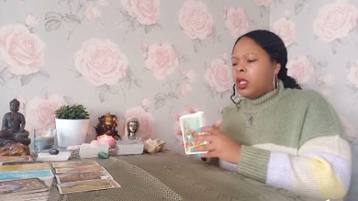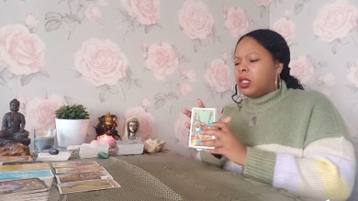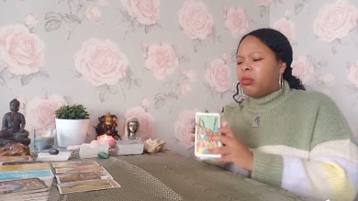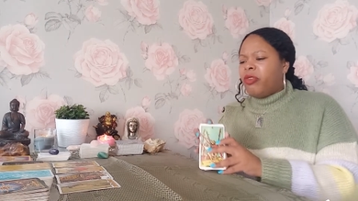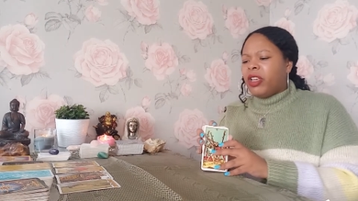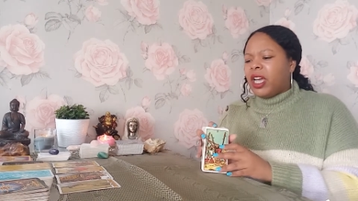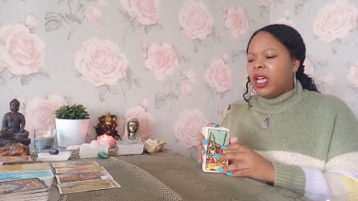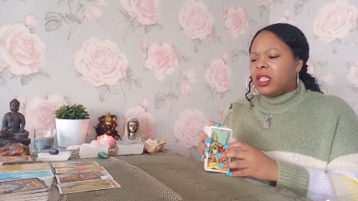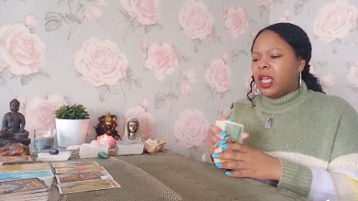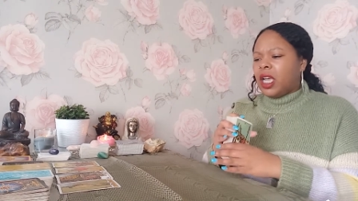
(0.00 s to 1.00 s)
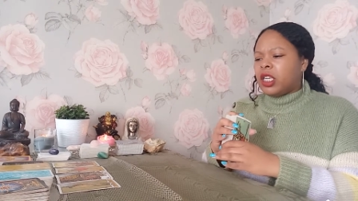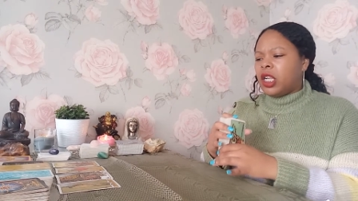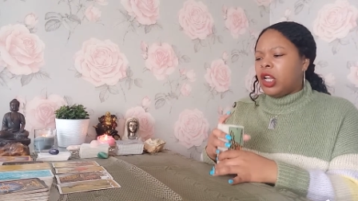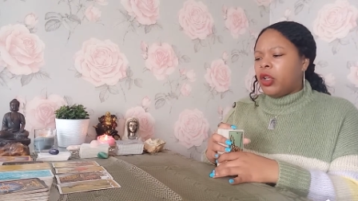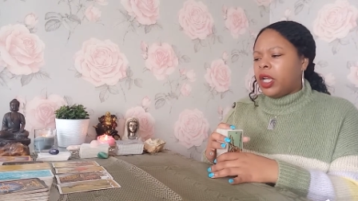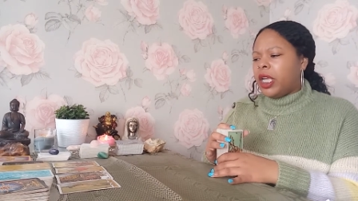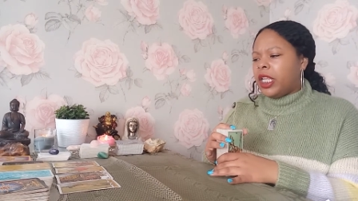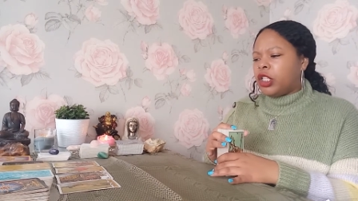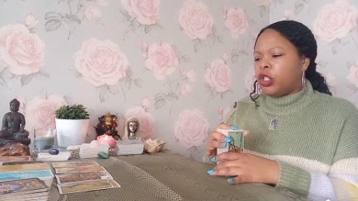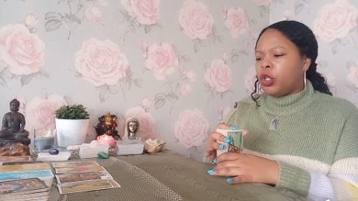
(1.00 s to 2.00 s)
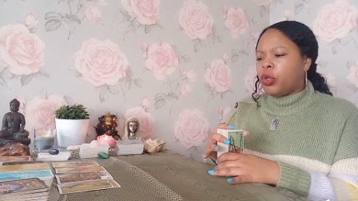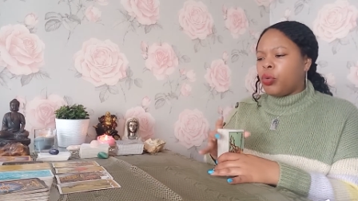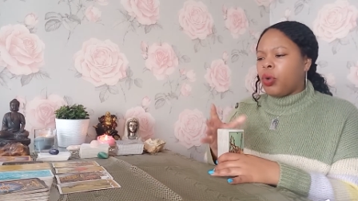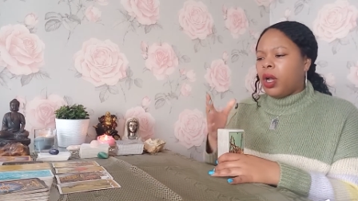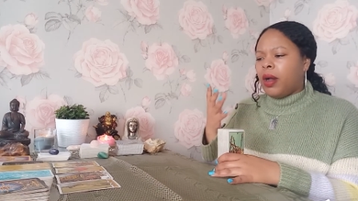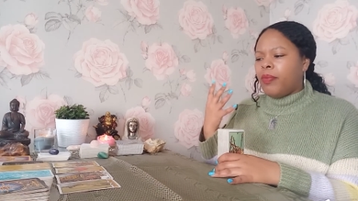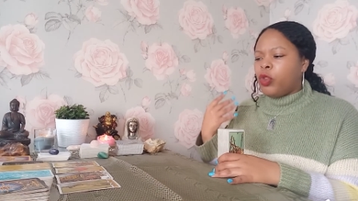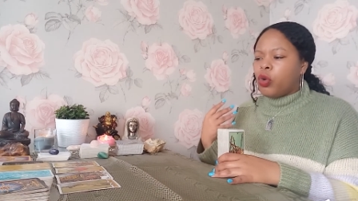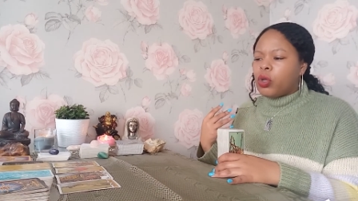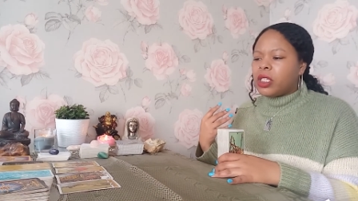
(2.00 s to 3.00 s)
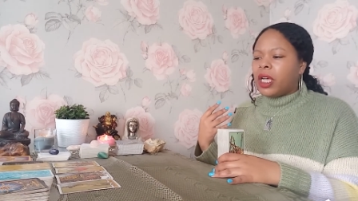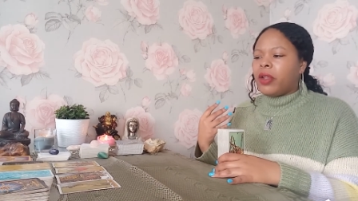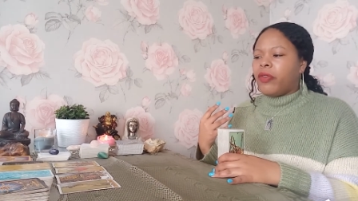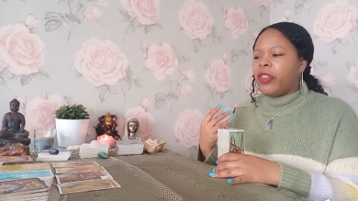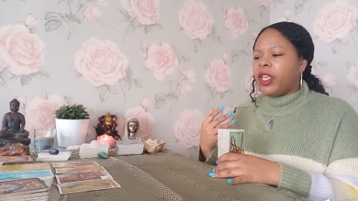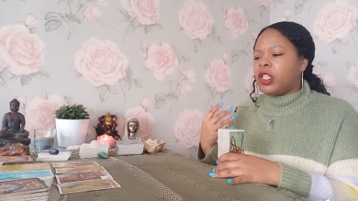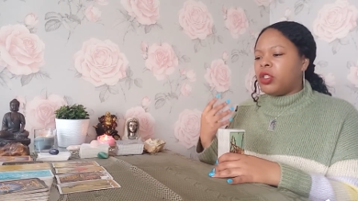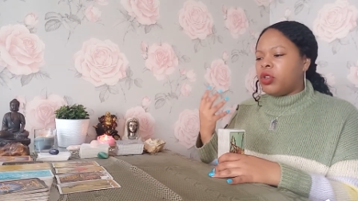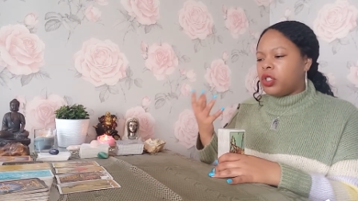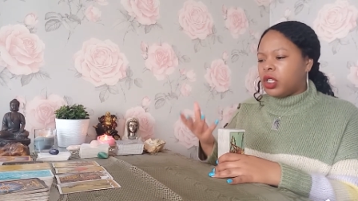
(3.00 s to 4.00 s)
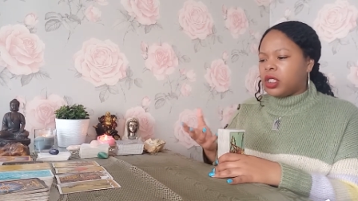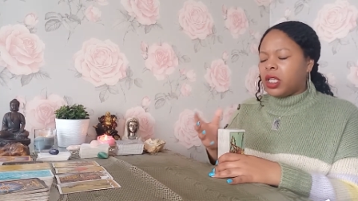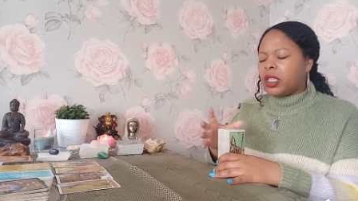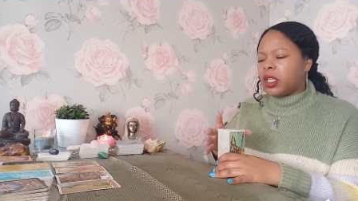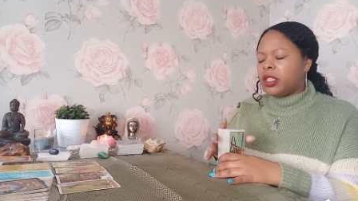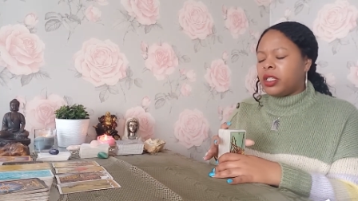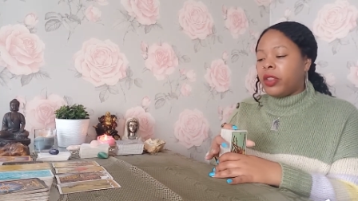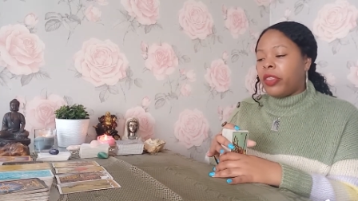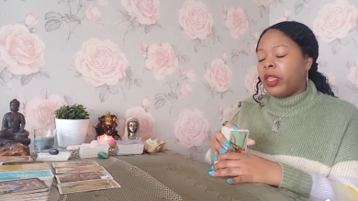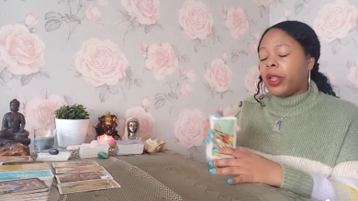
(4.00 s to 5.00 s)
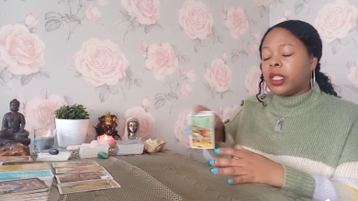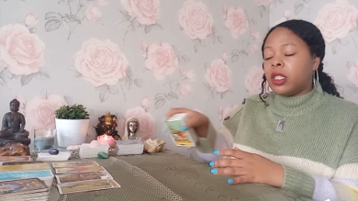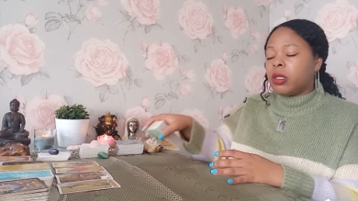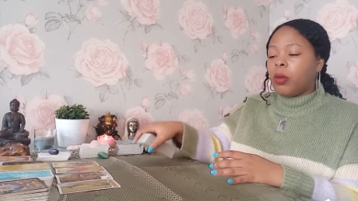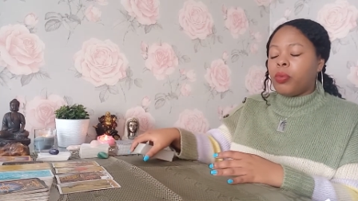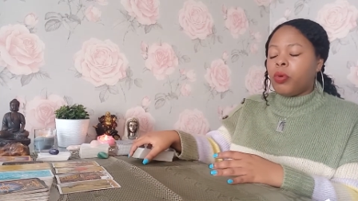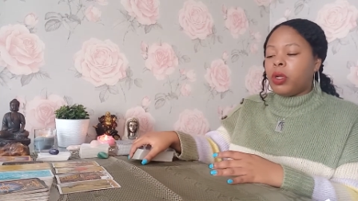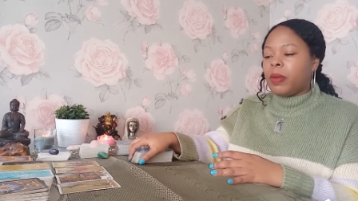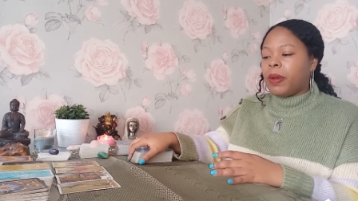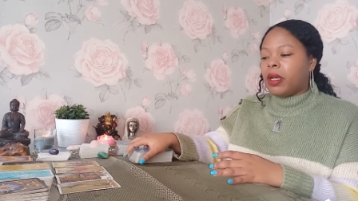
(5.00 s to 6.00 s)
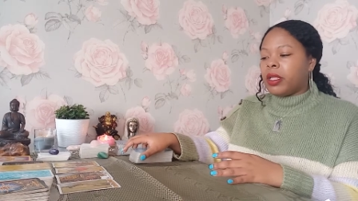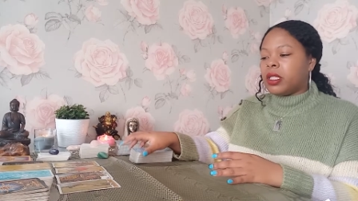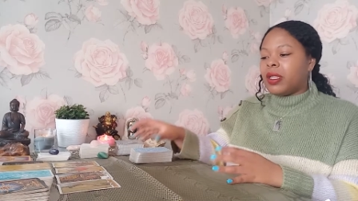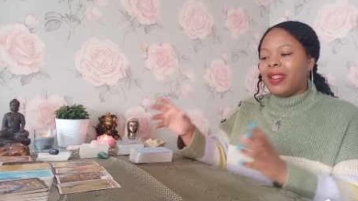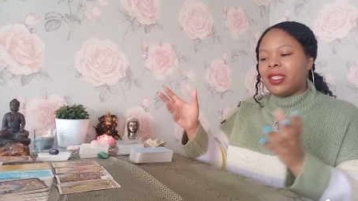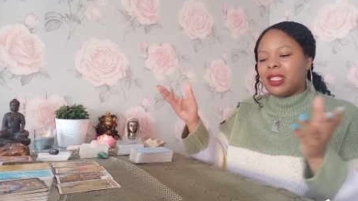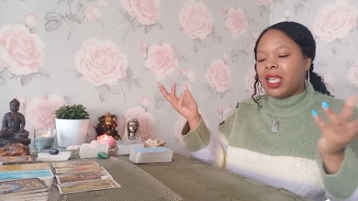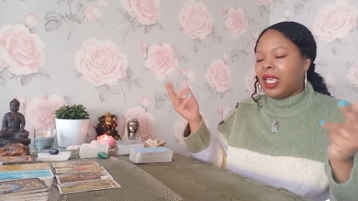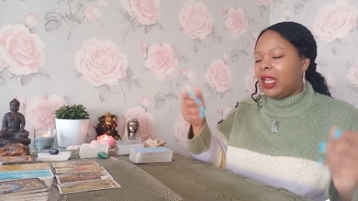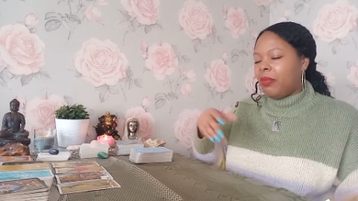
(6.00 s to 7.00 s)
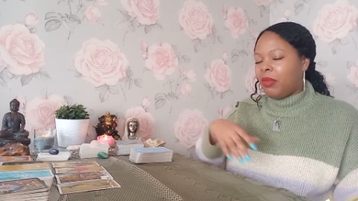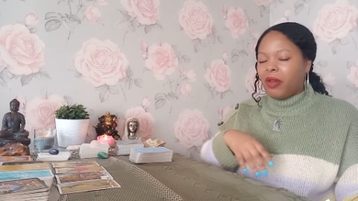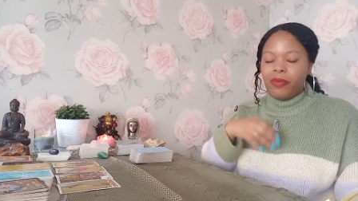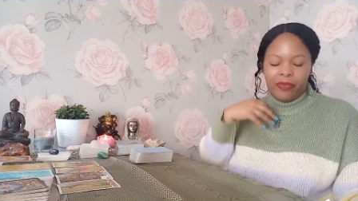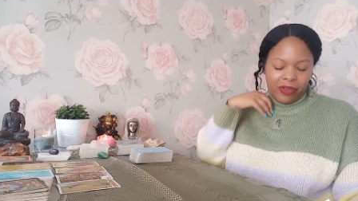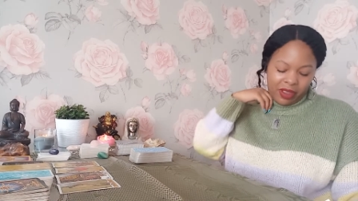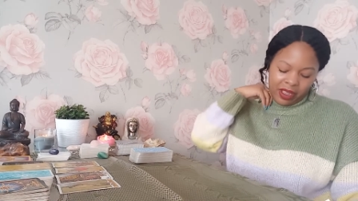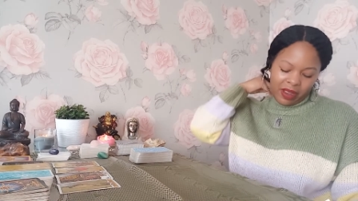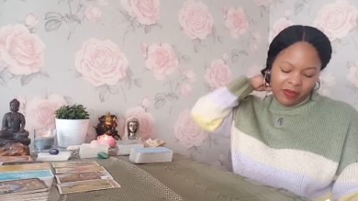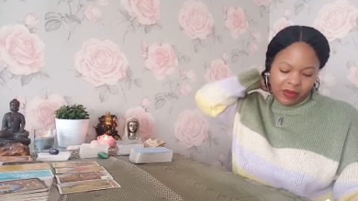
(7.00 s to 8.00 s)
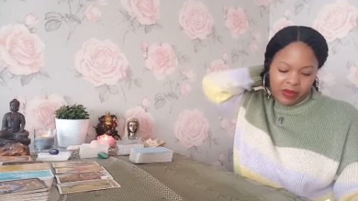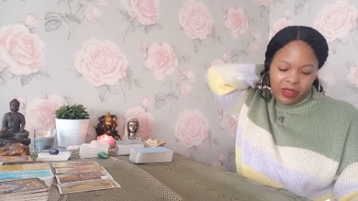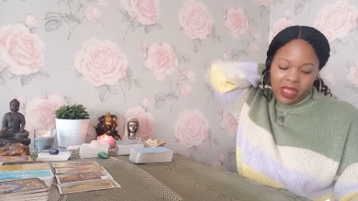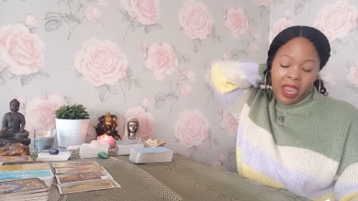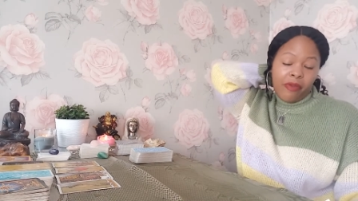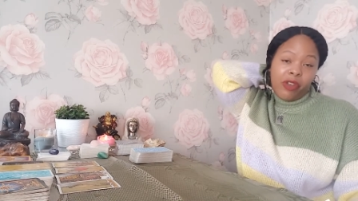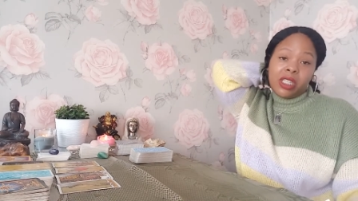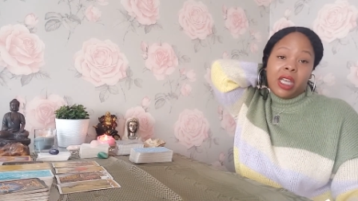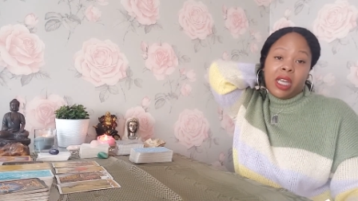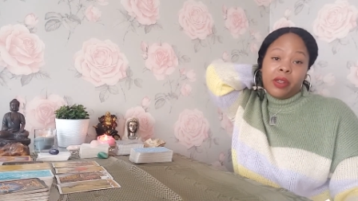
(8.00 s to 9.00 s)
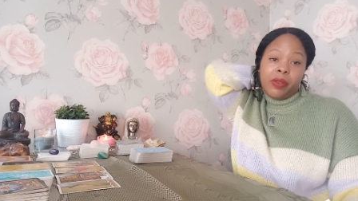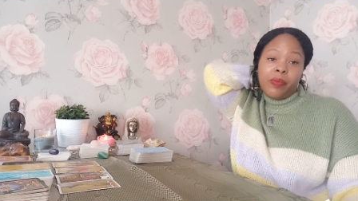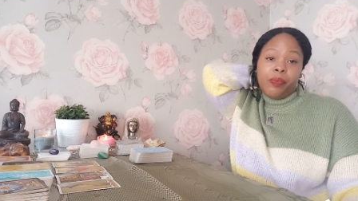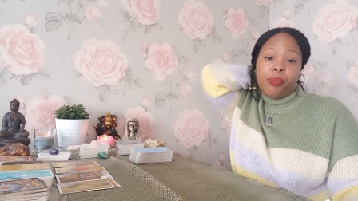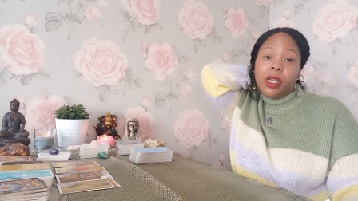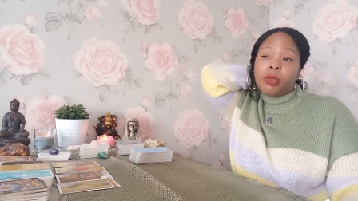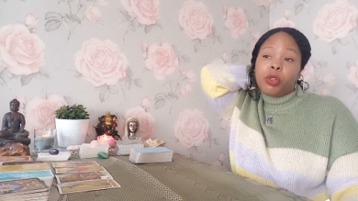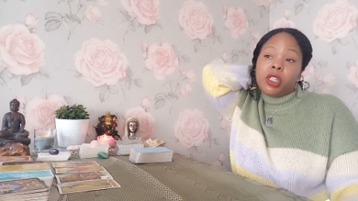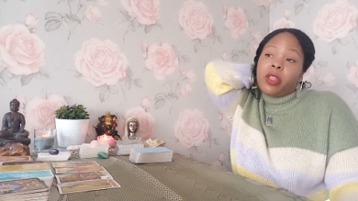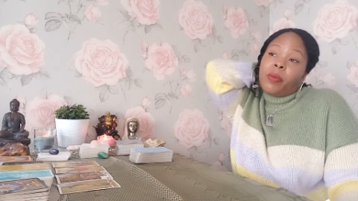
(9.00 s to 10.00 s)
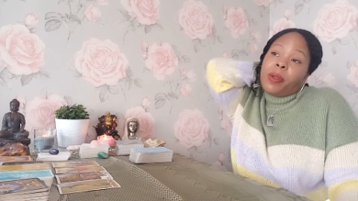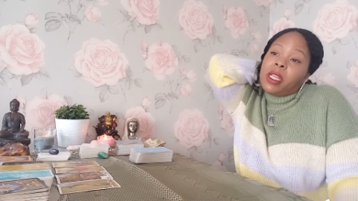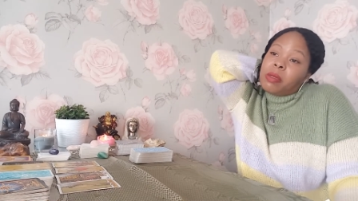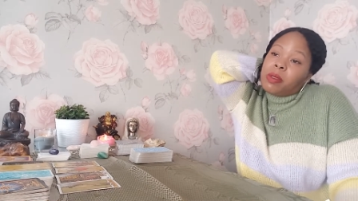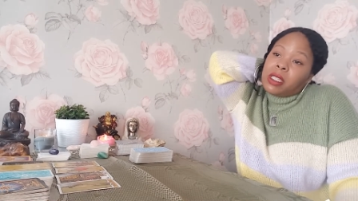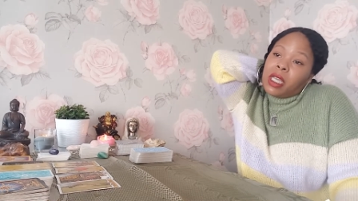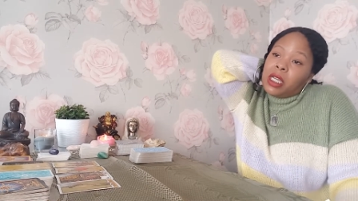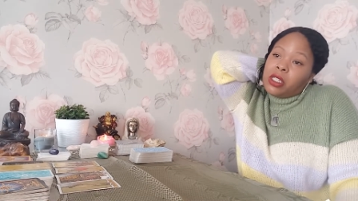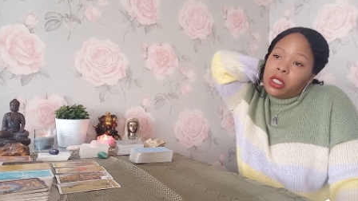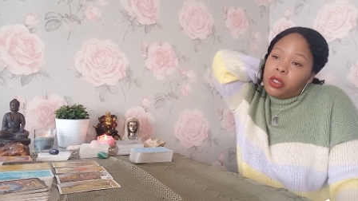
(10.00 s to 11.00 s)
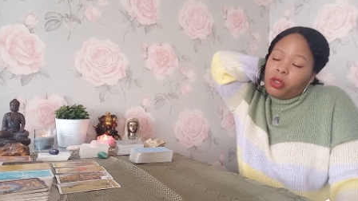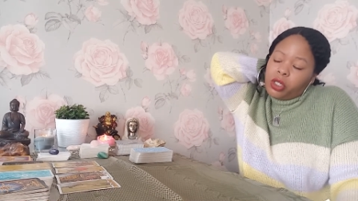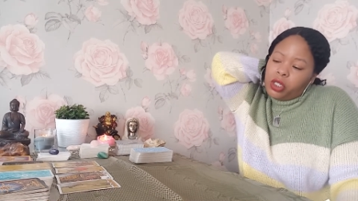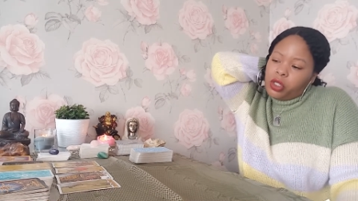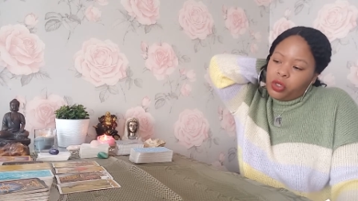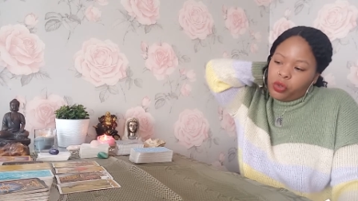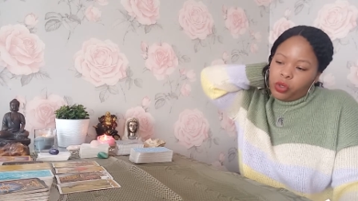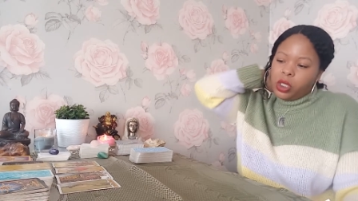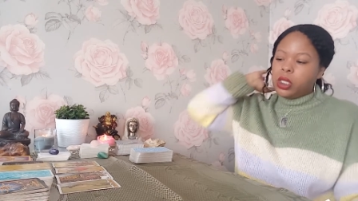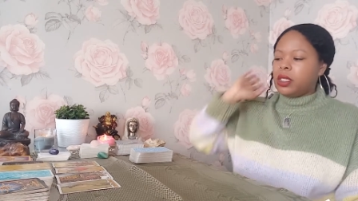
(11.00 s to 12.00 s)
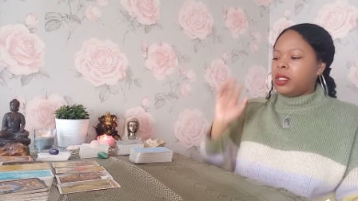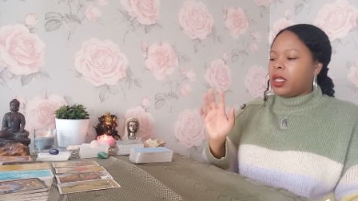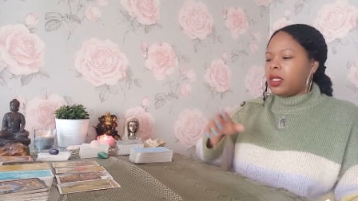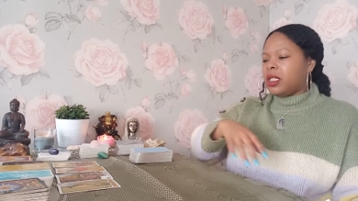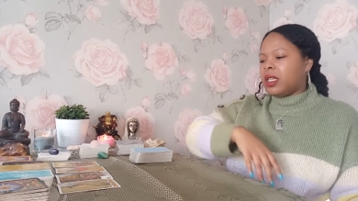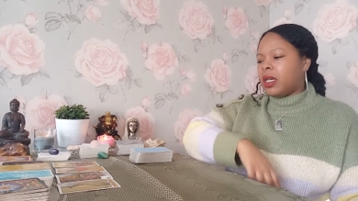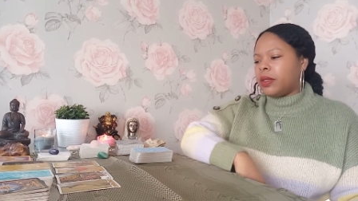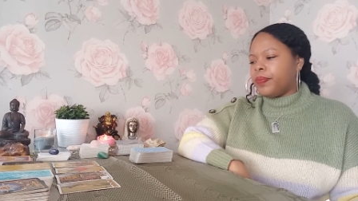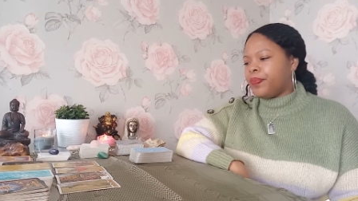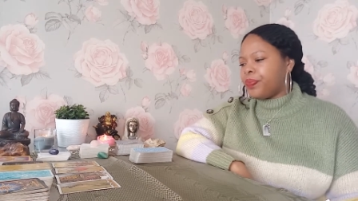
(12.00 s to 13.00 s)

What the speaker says: some of you guys are actually looking into your side of things, not just, is because the thing, this is so important about this is a healing month. Every sign, please watch your other placements, guys, yeah, not just your sun sign.